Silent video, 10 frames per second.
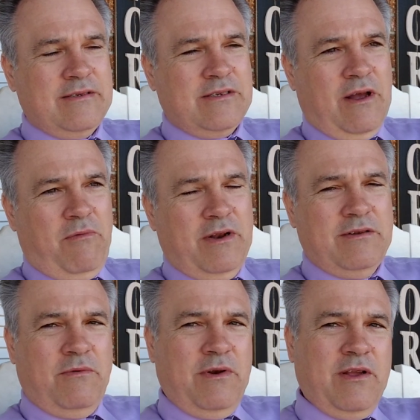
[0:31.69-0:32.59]
So I
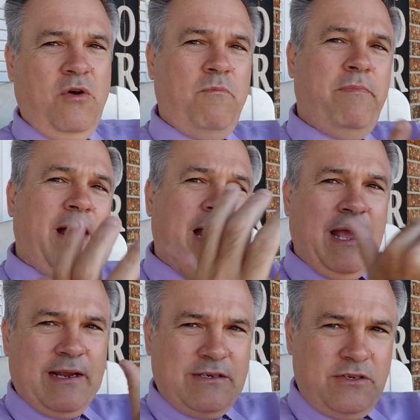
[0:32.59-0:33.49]
want to go
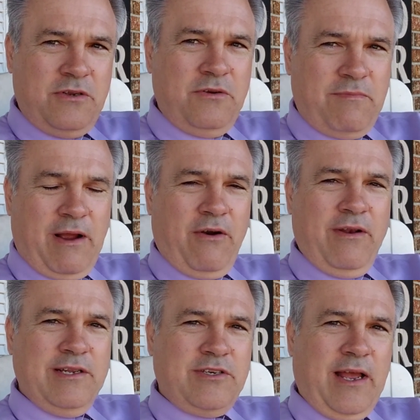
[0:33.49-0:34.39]
back to my
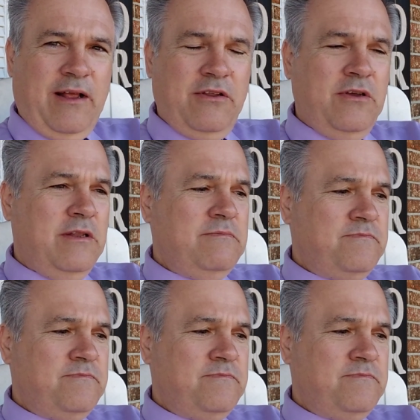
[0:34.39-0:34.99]
early childhood